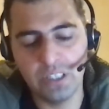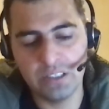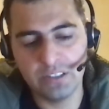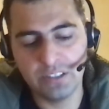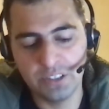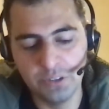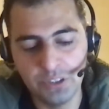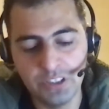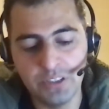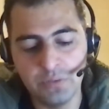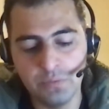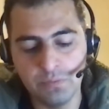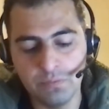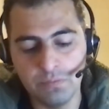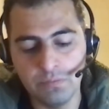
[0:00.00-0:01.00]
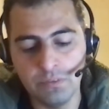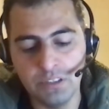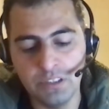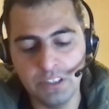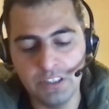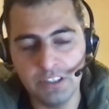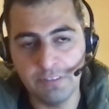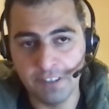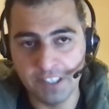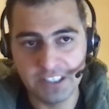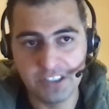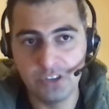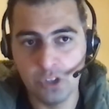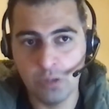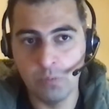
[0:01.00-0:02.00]
security, the
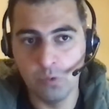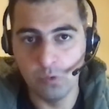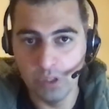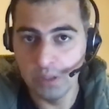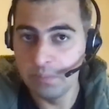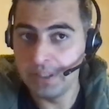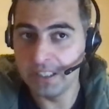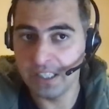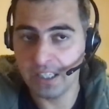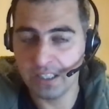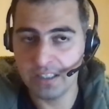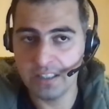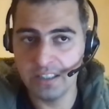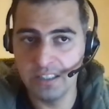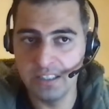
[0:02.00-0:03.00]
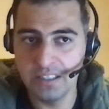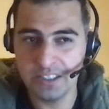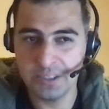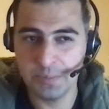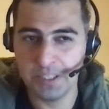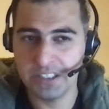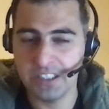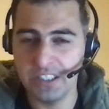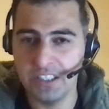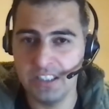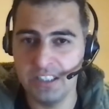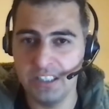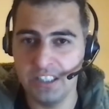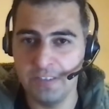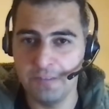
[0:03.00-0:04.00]
first job will be hard,
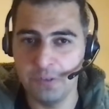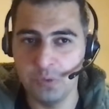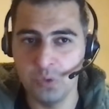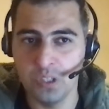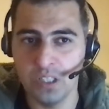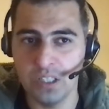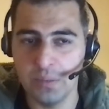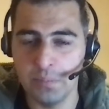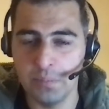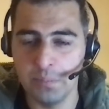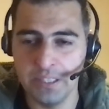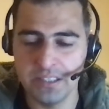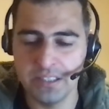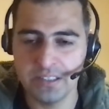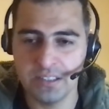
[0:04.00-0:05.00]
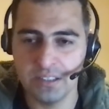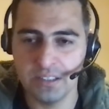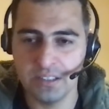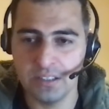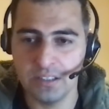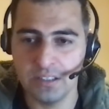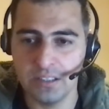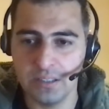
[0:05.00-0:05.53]
especially if you are based in